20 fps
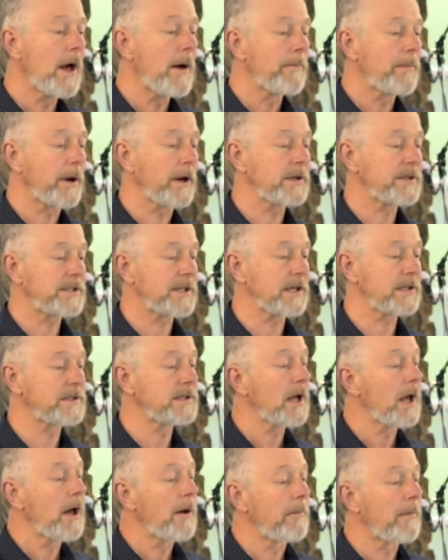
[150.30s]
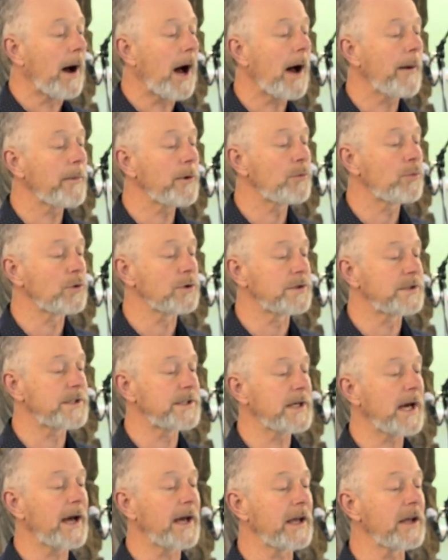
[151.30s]
But it says, Muhammad would
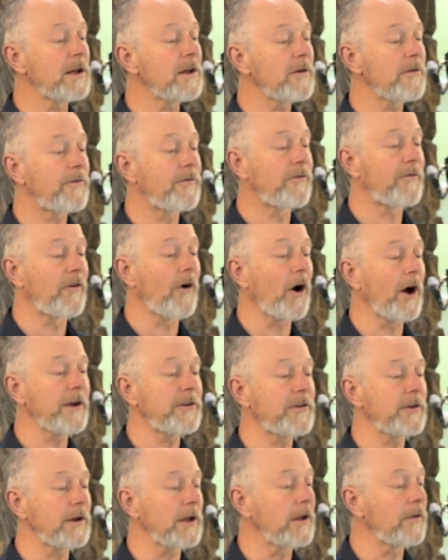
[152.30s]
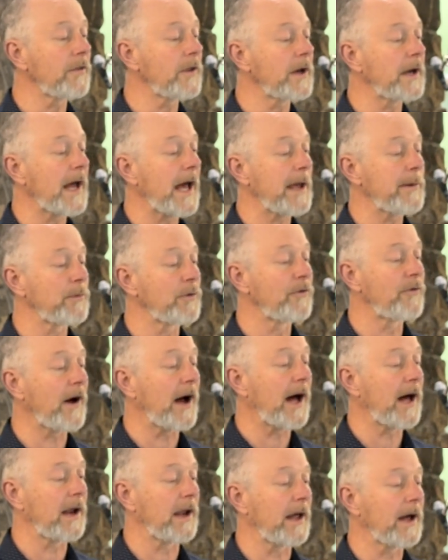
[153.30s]
say, fight in the name of
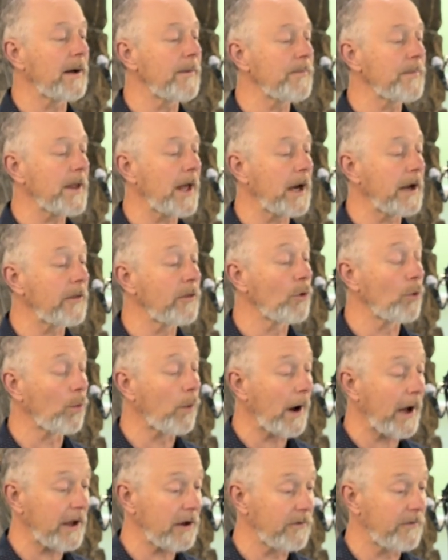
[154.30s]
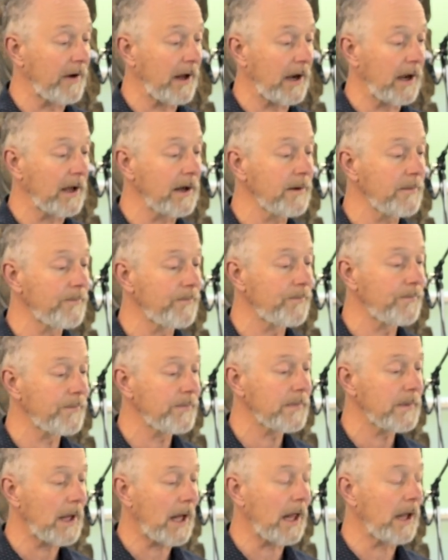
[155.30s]
Allah and in the way of Allah.
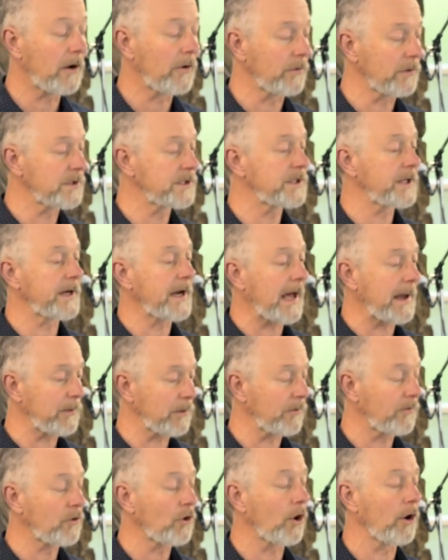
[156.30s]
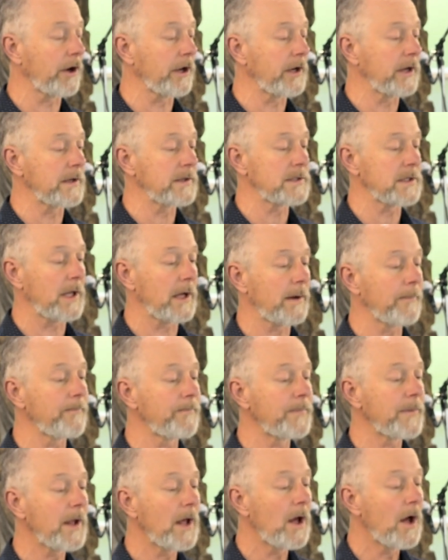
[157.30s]
Allah is the name of God in Islam.
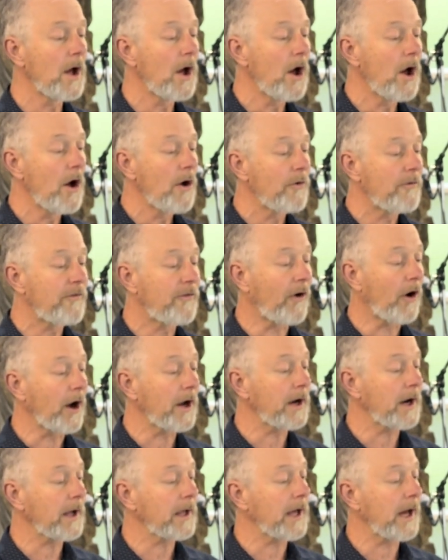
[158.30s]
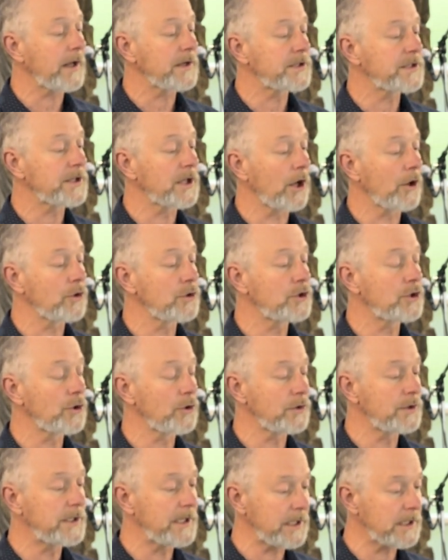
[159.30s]
Fight against those
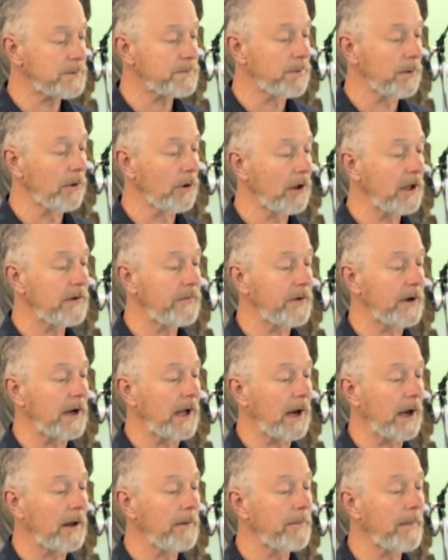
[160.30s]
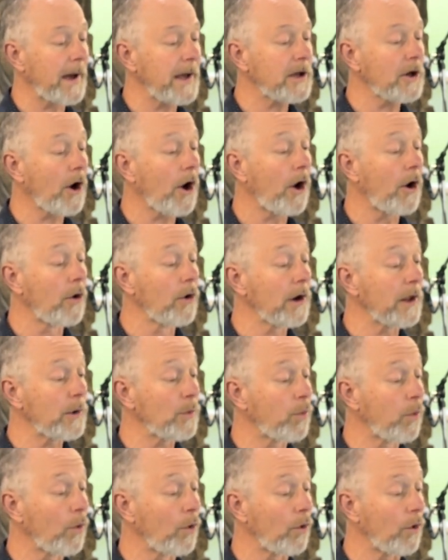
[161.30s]
who disbelieve in Allah. Make a holy
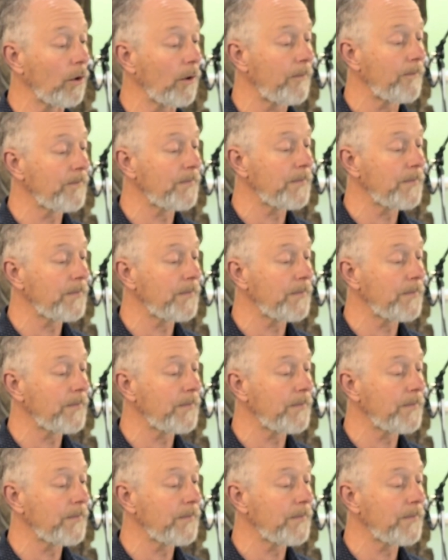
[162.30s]
war.